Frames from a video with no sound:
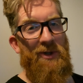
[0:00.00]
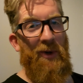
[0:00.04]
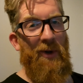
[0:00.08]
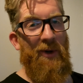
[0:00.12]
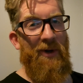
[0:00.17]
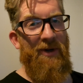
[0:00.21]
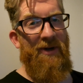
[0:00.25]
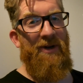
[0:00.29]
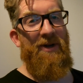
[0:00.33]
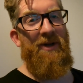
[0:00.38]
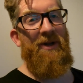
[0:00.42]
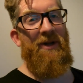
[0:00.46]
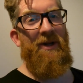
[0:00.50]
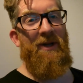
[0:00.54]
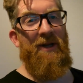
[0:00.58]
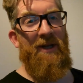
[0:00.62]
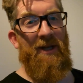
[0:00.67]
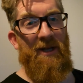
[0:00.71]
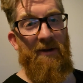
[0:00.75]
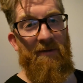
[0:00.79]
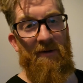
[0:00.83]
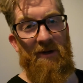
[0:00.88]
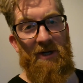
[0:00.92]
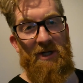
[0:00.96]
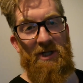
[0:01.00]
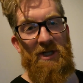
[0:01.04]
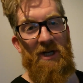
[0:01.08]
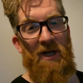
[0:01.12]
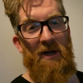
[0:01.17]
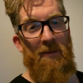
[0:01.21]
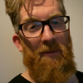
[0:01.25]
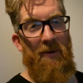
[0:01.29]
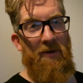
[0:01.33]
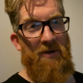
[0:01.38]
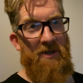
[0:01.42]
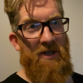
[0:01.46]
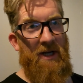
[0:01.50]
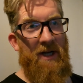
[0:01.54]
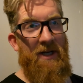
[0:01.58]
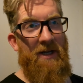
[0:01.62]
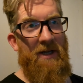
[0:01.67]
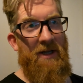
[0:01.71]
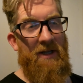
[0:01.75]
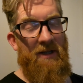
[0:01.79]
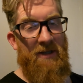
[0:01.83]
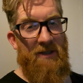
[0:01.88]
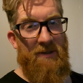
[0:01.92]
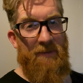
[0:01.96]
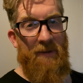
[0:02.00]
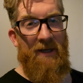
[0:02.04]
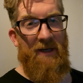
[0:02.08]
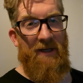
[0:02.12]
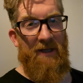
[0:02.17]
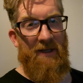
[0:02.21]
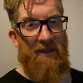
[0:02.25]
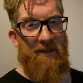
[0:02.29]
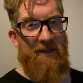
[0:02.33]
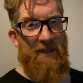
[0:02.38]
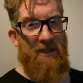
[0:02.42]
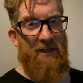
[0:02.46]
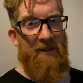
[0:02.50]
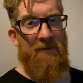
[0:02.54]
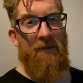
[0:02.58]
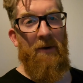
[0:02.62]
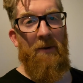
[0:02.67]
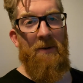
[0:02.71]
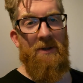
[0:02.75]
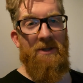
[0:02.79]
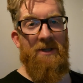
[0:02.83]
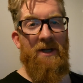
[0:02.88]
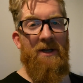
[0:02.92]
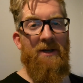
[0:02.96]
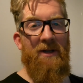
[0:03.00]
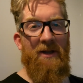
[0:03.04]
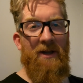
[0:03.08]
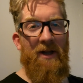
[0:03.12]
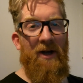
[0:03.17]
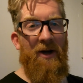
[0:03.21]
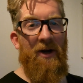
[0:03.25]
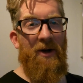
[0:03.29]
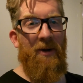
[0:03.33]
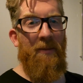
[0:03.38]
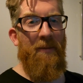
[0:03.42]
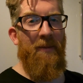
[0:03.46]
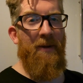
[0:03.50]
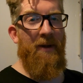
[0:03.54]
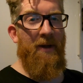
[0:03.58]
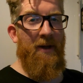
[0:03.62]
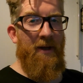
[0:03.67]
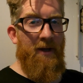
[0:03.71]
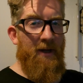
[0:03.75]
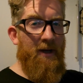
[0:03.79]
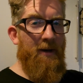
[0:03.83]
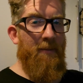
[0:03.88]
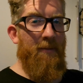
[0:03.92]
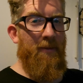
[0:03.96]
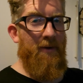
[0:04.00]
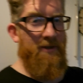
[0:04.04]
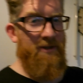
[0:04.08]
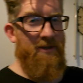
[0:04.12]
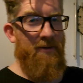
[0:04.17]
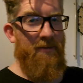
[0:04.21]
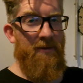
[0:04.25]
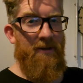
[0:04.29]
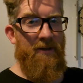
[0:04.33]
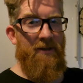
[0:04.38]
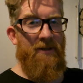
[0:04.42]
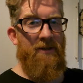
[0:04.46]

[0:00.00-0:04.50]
on giving a shit about tidying, spending excessive hours tidying that up, possibly.